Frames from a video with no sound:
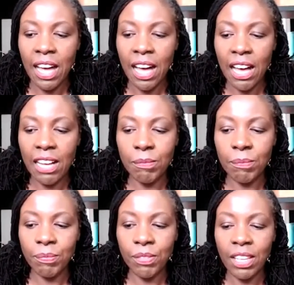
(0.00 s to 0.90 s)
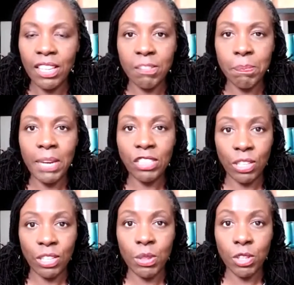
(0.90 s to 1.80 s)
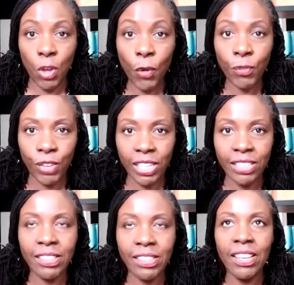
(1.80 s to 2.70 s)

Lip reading: especially with COVID,